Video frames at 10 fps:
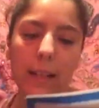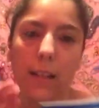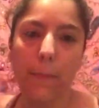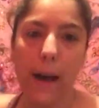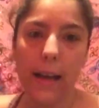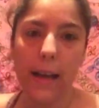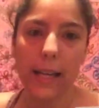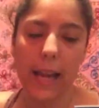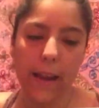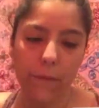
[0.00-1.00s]
to the body
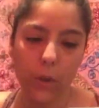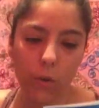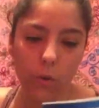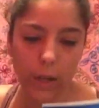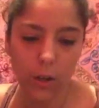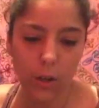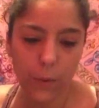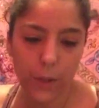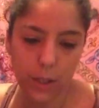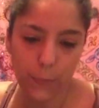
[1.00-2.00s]
and the grill,
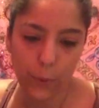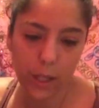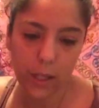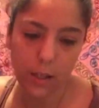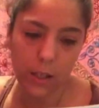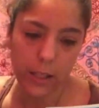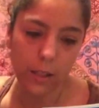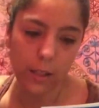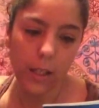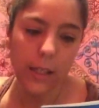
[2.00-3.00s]
which is pretty good.
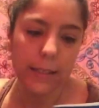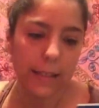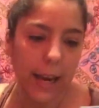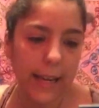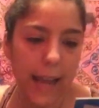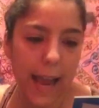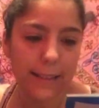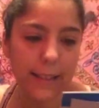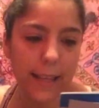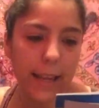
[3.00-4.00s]
Die cast
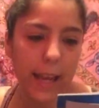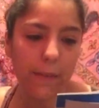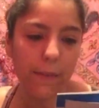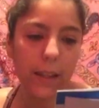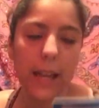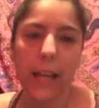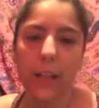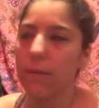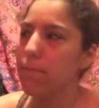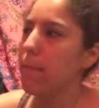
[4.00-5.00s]
zinc heavy gauge
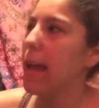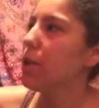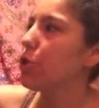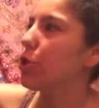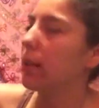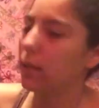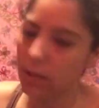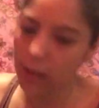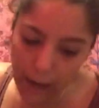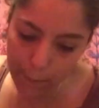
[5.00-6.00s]
mesh at the
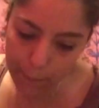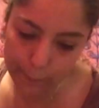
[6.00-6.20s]
top.